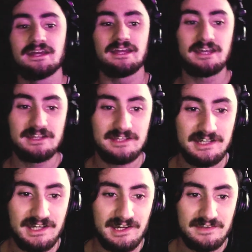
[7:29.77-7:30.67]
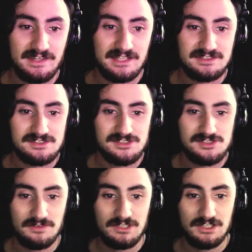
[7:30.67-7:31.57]
And that's
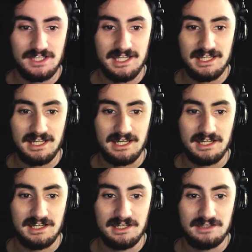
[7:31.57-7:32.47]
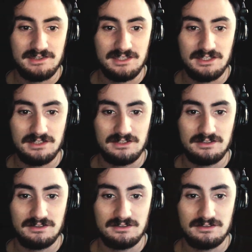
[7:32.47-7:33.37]
something that I think
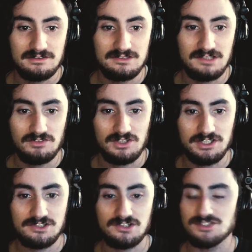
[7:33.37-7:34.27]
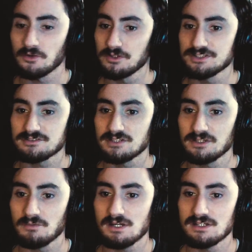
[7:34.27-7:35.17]
David Lynch has always really
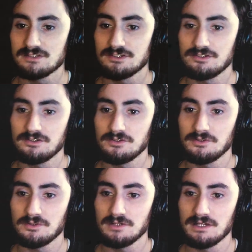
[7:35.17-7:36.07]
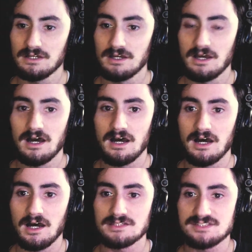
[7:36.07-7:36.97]
wanted to do
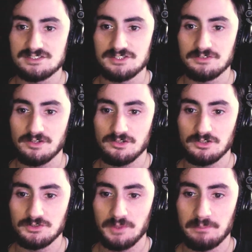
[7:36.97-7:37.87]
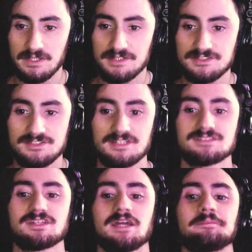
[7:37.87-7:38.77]
since the original Twin Peaks,
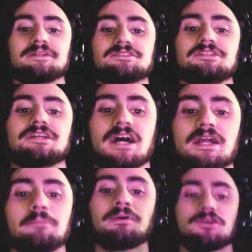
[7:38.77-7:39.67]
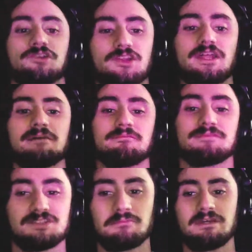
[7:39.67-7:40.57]
since ABC kind of pushed them
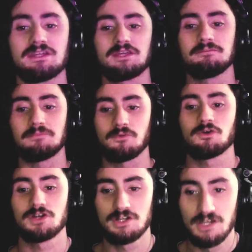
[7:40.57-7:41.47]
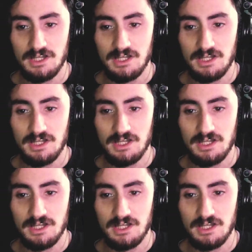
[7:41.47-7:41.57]
to make it more